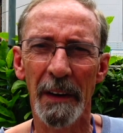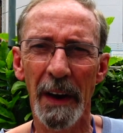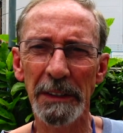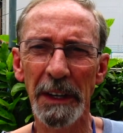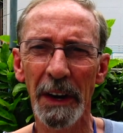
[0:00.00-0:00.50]

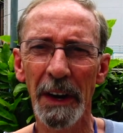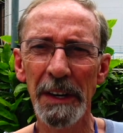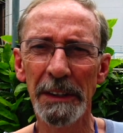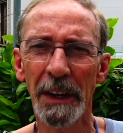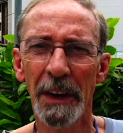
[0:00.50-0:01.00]
there's at
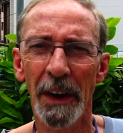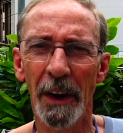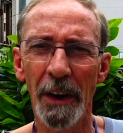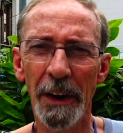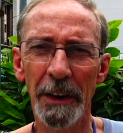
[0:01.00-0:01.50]
least
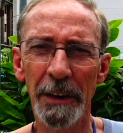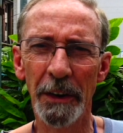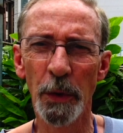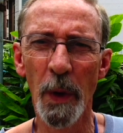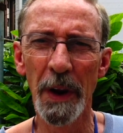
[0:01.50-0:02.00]

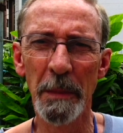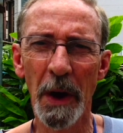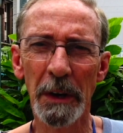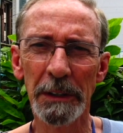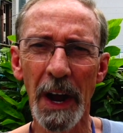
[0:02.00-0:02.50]
120
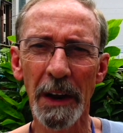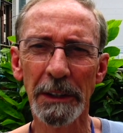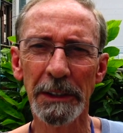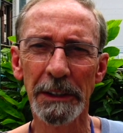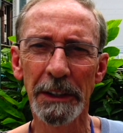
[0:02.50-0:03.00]

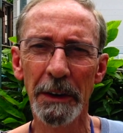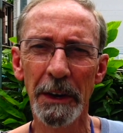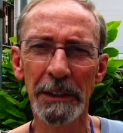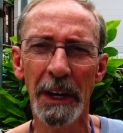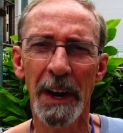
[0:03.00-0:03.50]
motorcycles and
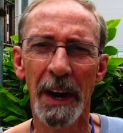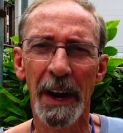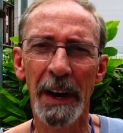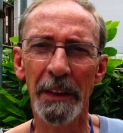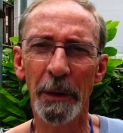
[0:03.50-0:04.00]
scooters
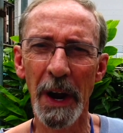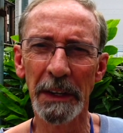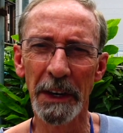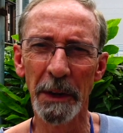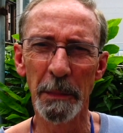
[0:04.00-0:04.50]
in the
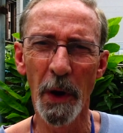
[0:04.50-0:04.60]
resident